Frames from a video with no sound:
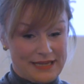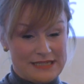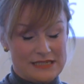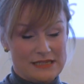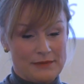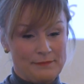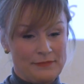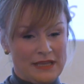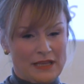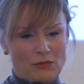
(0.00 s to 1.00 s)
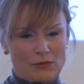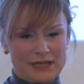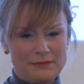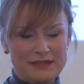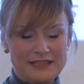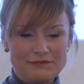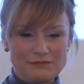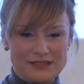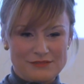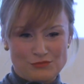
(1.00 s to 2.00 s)
And what I
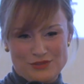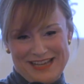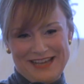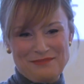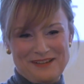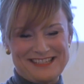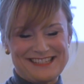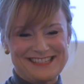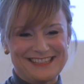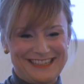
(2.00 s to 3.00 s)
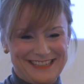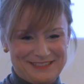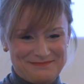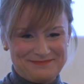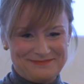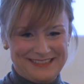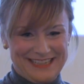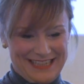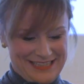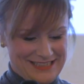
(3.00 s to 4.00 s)
believe what would help us, and
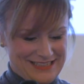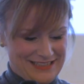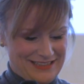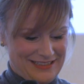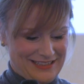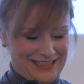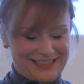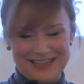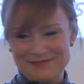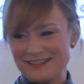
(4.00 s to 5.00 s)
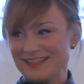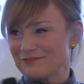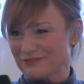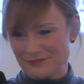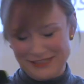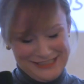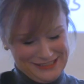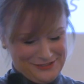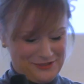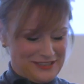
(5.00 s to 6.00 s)
again, I believe
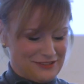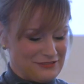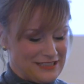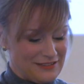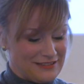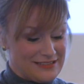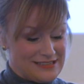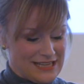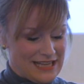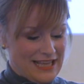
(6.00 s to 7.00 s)
we could agree on this,